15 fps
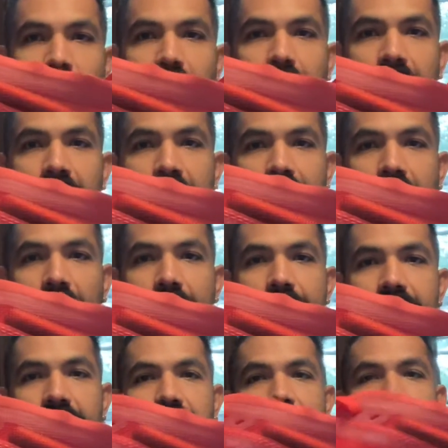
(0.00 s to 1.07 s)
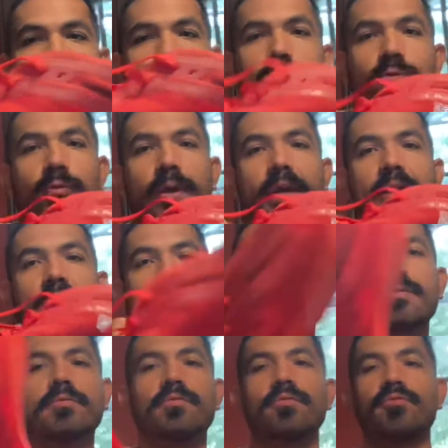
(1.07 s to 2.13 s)
It comes in this red,
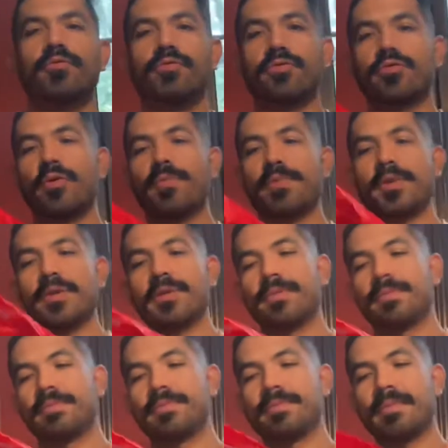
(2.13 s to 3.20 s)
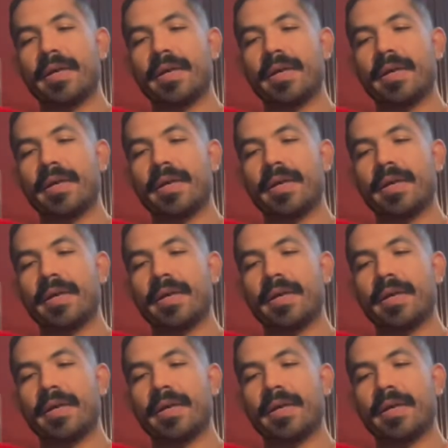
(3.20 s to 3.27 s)
super.